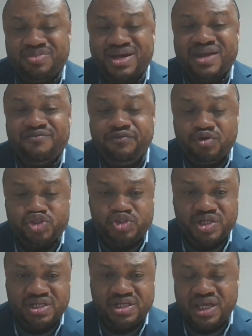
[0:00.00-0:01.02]
But
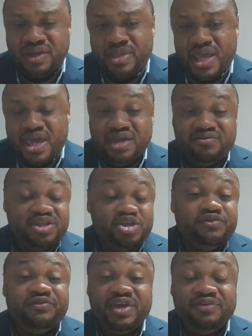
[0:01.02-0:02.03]
unfortunately, even
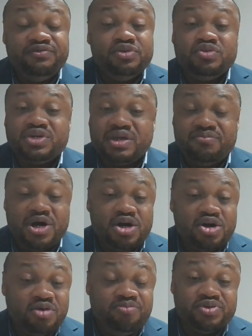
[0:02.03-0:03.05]
if you look
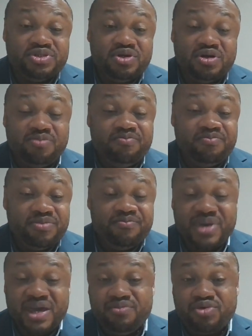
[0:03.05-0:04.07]
among the
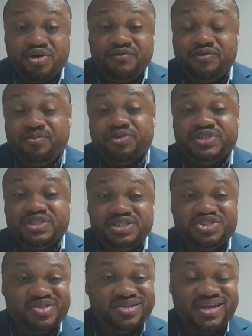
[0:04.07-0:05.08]
member of
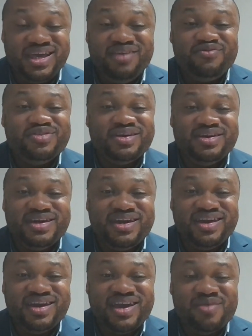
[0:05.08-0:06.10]
opposition, even
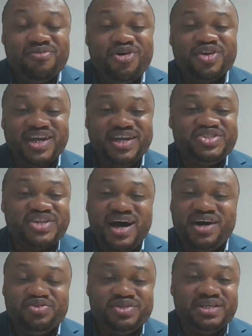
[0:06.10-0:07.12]
among each
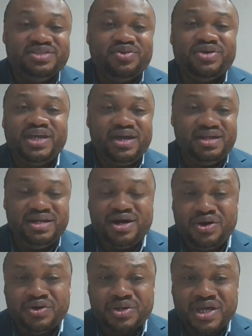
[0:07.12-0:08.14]
other they don't get
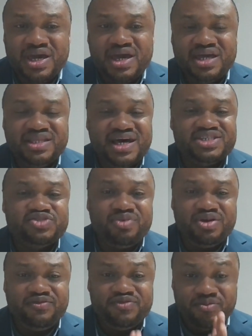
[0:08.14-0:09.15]
along, and that's
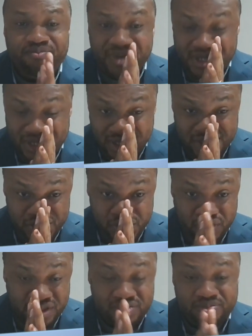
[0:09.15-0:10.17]
one of the big
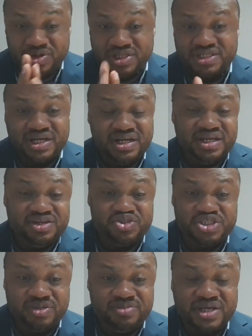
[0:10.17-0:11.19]
issue in the political
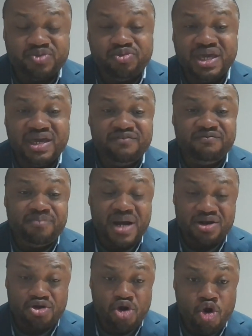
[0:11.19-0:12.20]
leadership that we have
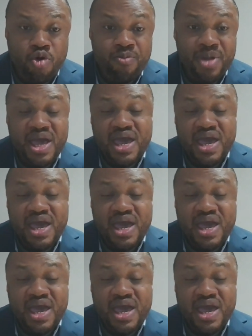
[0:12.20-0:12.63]
back home.